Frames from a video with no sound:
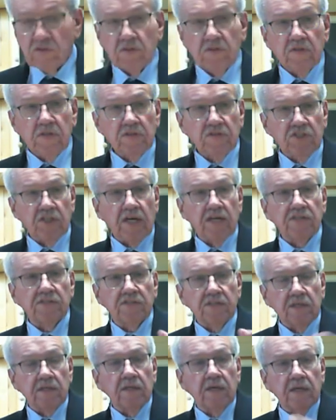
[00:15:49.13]
the
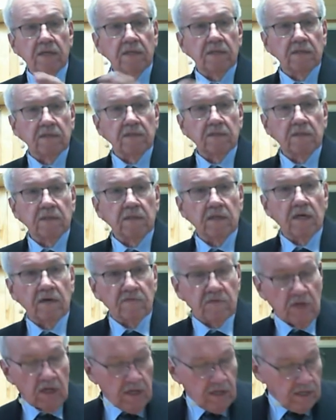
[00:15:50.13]
chastening hand
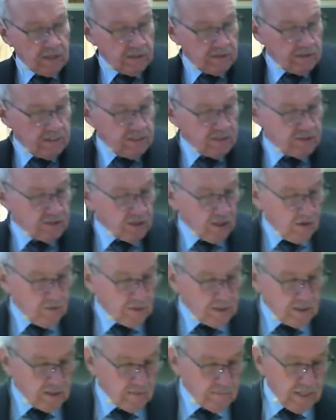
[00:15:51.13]
of God. He's
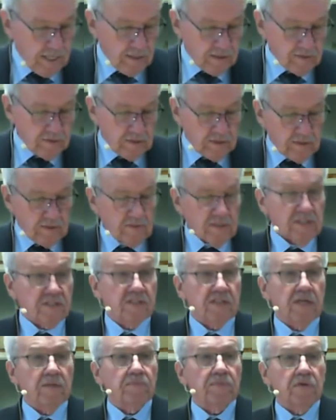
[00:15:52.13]
talking about the
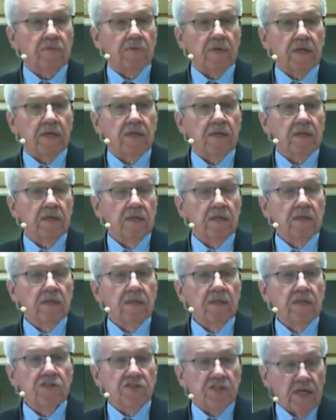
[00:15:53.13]
temporary
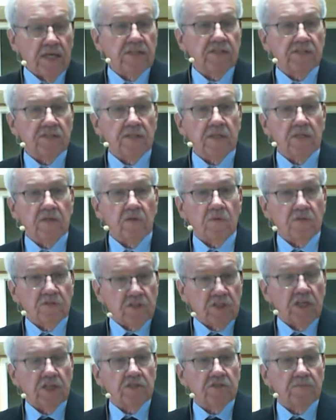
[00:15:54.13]
chastening or
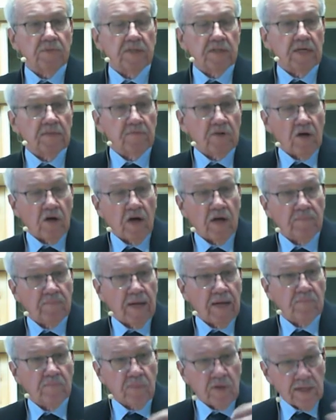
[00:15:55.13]
judgment that God
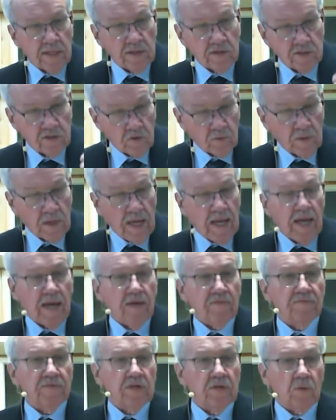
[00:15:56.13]
might bring in your
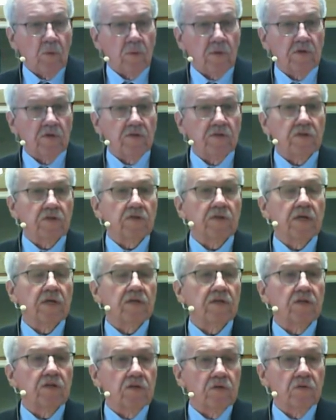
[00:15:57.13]
life in order to
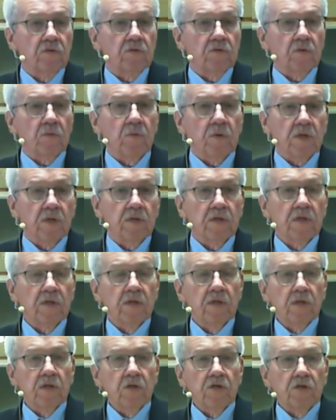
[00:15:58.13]
get you to where
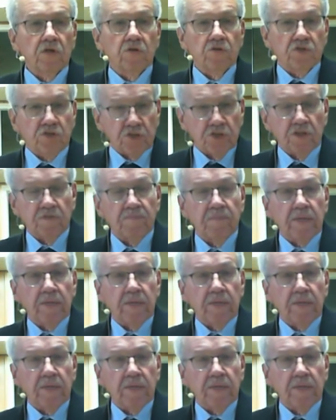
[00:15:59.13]
you should